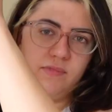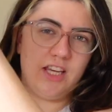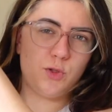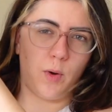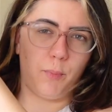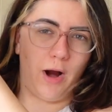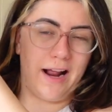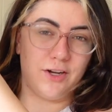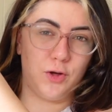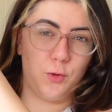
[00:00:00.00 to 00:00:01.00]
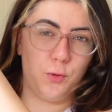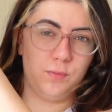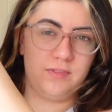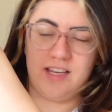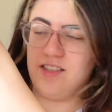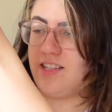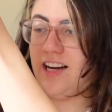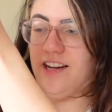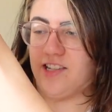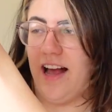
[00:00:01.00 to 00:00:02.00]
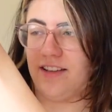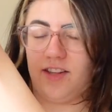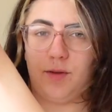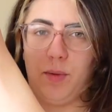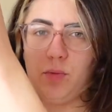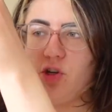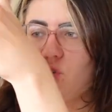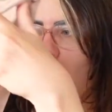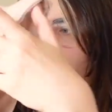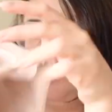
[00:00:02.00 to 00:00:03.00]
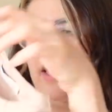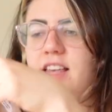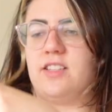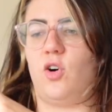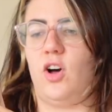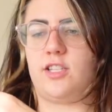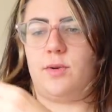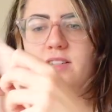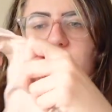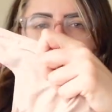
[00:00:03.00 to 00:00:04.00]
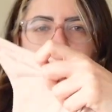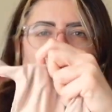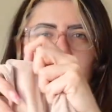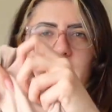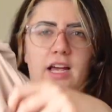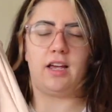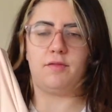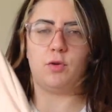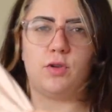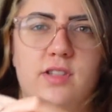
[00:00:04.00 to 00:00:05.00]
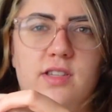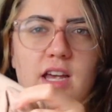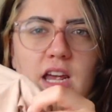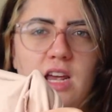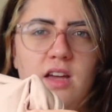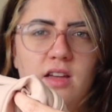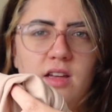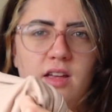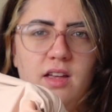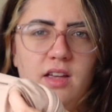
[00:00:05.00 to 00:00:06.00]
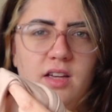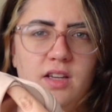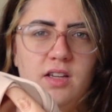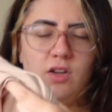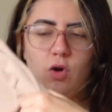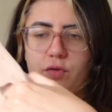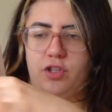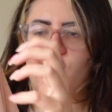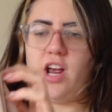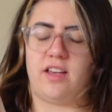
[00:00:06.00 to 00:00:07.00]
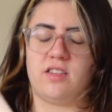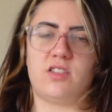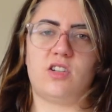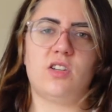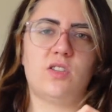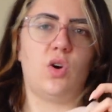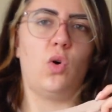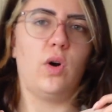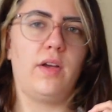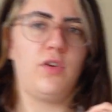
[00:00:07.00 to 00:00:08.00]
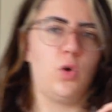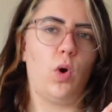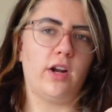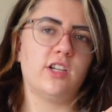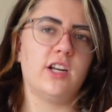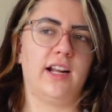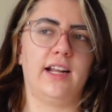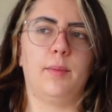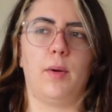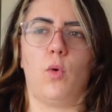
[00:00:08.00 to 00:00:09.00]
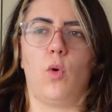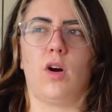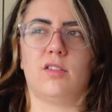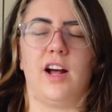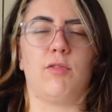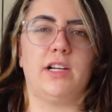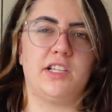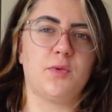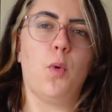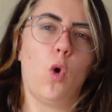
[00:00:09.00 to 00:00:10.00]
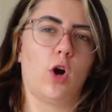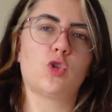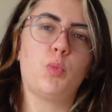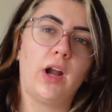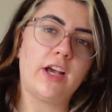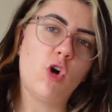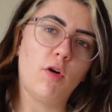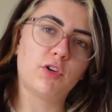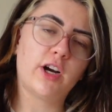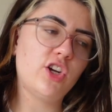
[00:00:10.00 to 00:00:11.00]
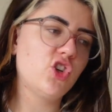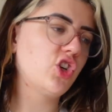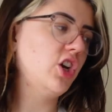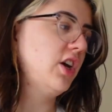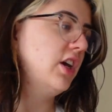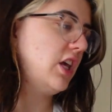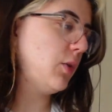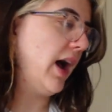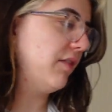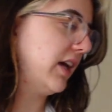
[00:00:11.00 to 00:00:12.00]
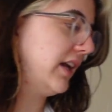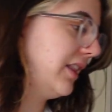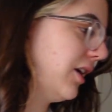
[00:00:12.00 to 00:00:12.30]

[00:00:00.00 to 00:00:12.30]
These were brand new. These still had tags on them, I'm pretty sure. This also has the double lining, if you can see, over the chest. So if you wanted a little bit more, not really sport, but like coverage, you have that in